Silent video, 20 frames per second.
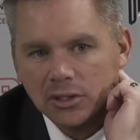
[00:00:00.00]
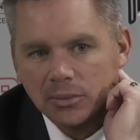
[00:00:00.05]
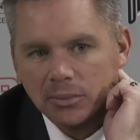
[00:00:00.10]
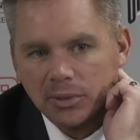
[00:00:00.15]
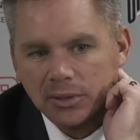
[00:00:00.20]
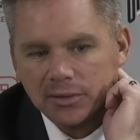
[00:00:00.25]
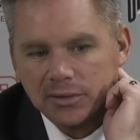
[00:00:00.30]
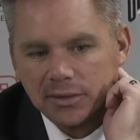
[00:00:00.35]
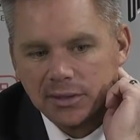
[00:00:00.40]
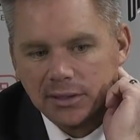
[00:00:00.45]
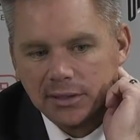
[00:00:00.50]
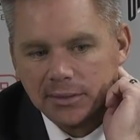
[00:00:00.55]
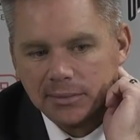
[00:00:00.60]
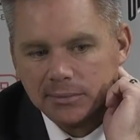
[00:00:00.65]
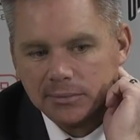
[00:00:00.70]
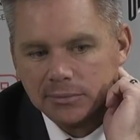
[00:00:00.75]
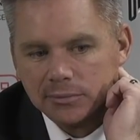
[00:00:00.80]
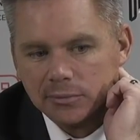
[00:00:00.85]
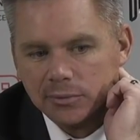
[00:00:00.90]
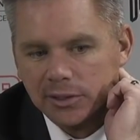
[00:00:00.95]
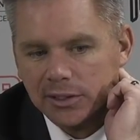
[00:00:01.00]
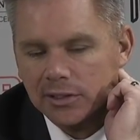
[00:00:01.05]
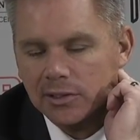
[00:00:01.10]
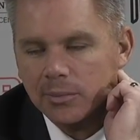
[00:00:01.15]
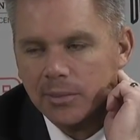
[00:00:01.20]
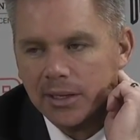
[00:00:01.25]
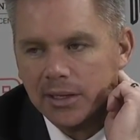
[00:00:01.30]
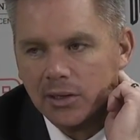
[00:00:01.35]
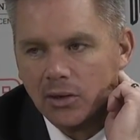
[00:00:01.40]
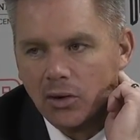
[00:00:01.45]
But we need to
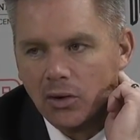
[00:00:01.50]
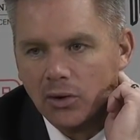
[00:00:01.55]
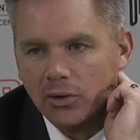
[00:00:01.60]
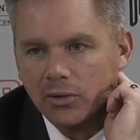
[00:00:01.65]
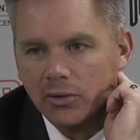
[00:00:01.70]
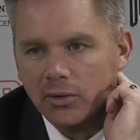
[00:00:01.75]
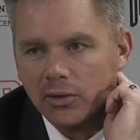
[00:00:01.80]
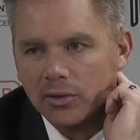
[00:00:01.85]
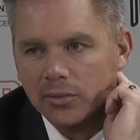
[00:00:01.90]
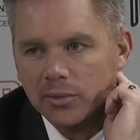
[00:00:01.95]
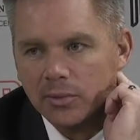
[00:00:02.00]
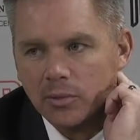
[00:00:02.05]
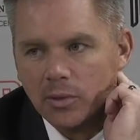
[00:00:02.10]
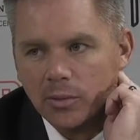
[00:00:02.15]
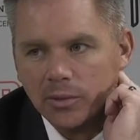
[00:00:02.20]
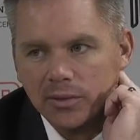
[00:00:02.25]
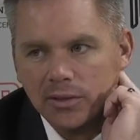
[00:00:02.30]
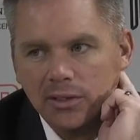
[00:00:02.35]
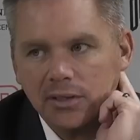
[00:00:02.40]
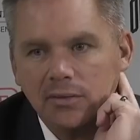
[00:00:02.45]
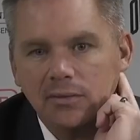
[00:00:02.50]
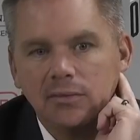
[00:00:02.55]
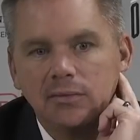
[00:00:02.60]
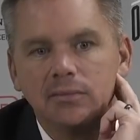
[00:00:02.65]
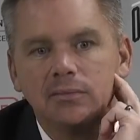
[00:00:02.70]
make it harder on them than what we did.